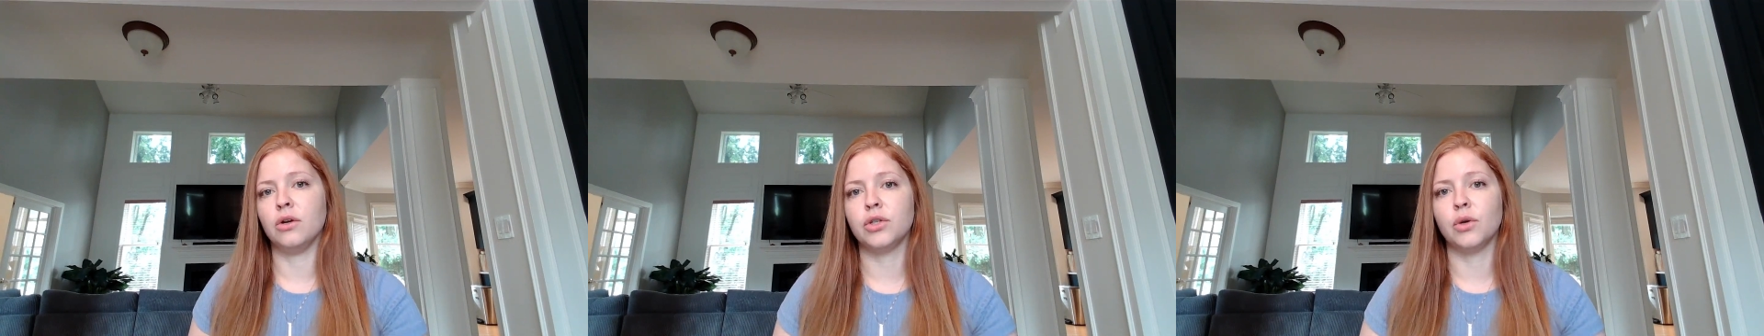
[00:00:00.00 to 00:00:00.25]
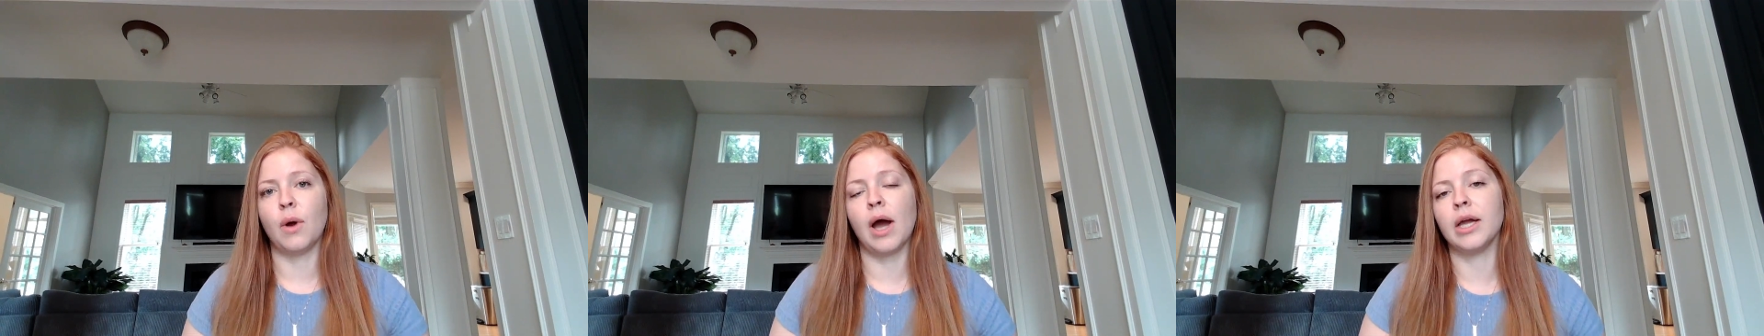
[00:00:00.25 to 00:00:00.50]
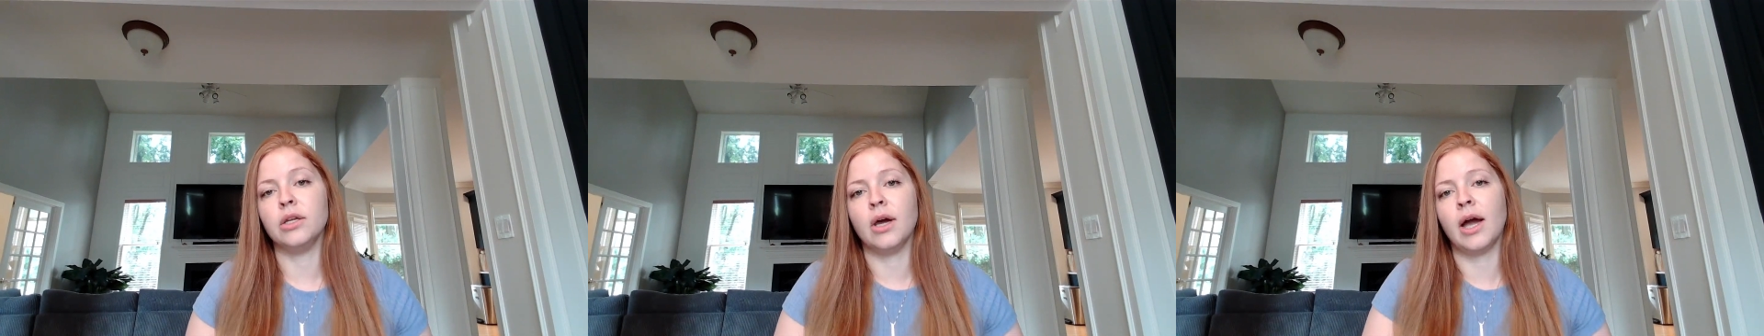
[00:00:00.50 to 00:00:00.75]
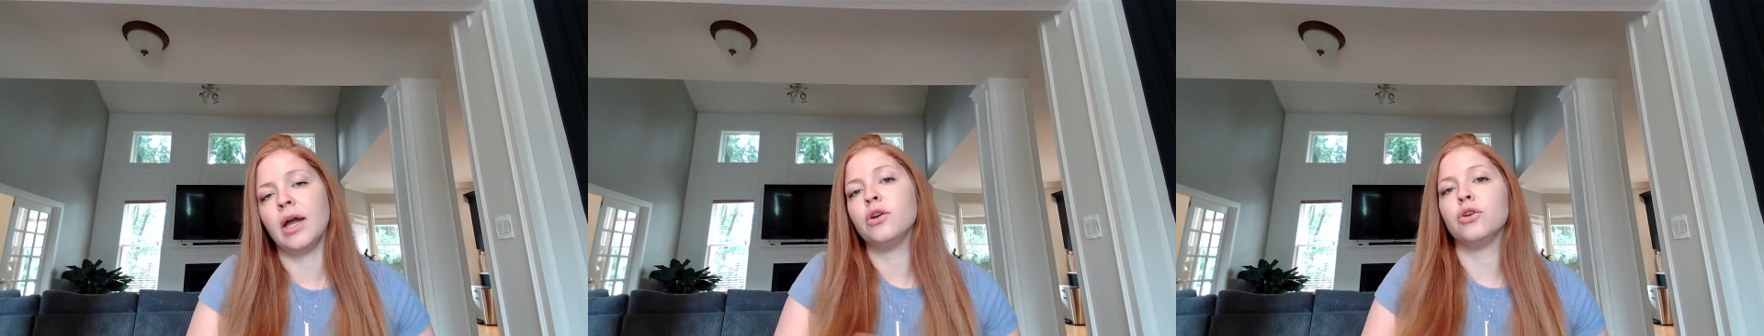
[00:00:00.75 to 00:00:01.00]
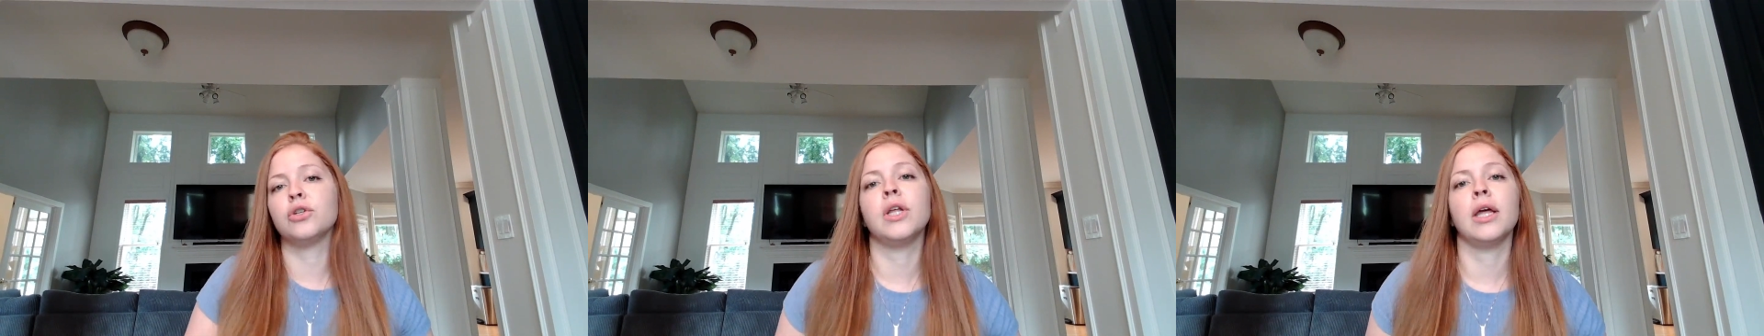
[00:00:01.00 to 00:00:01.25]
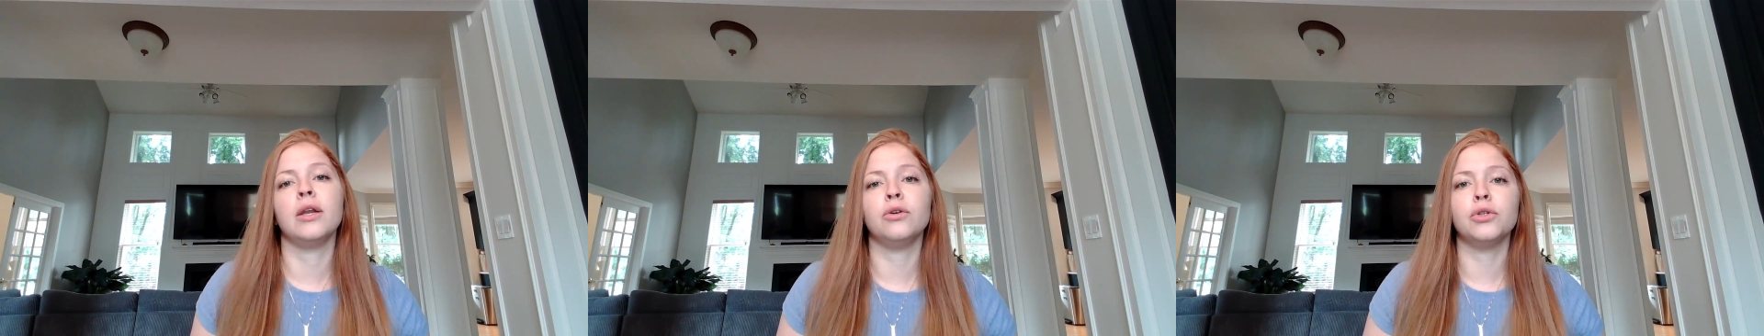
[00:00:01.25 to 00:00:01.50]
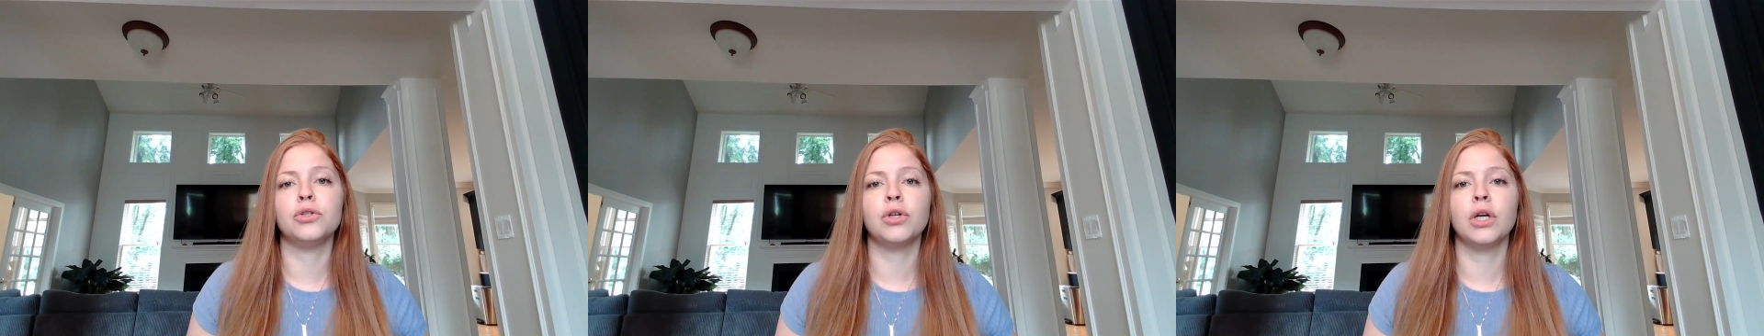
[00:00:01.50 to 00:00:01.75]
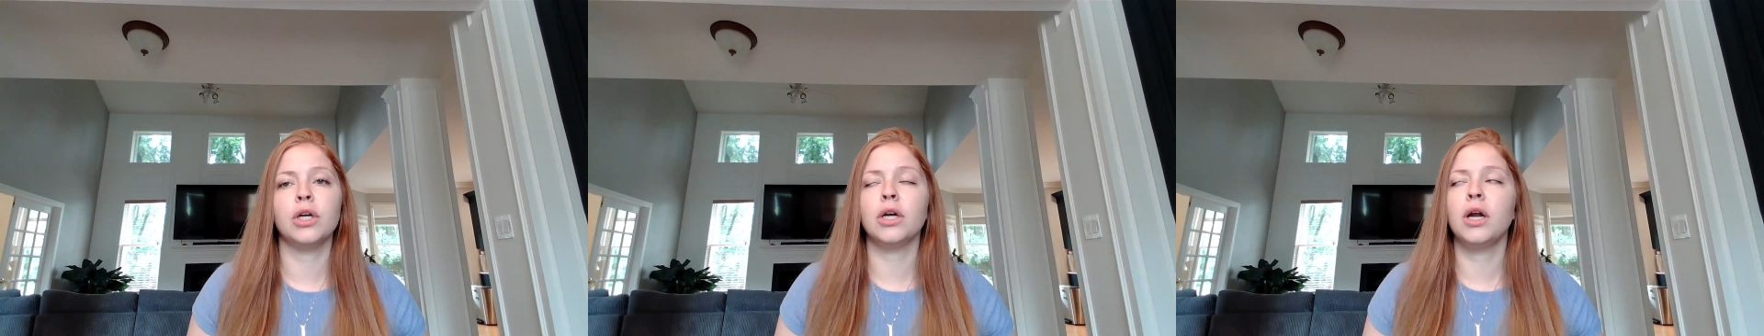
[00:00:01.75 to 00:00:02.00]
so I understand
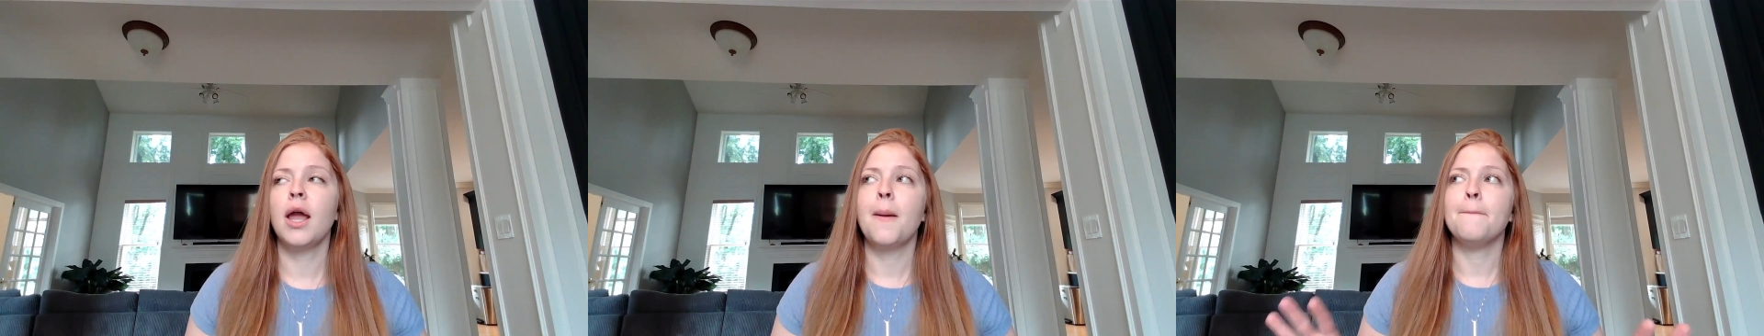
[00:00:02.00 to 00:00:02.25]
Illustrator,